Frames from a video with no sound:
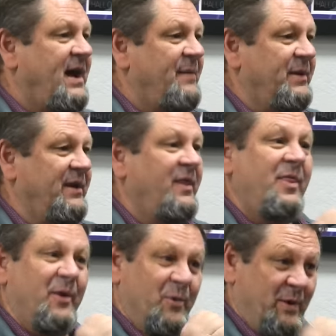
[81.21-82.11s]
in common.
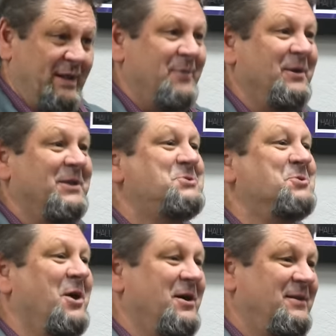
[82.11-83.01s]
They're really, really
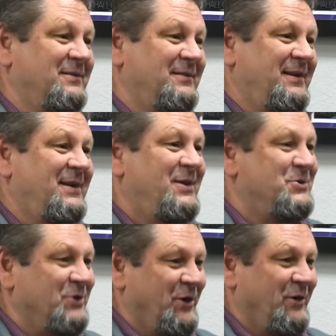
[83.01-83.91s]
strong.
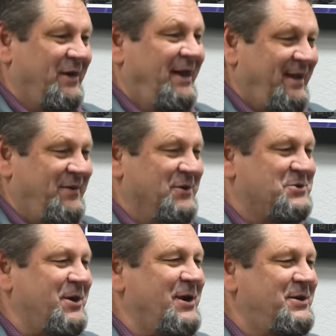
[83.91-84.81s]
So if you're
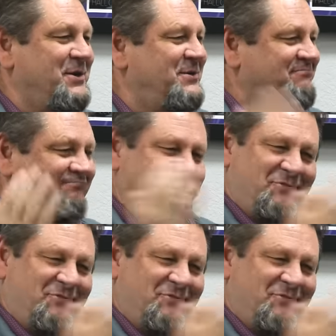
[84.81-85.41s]
a strong dude,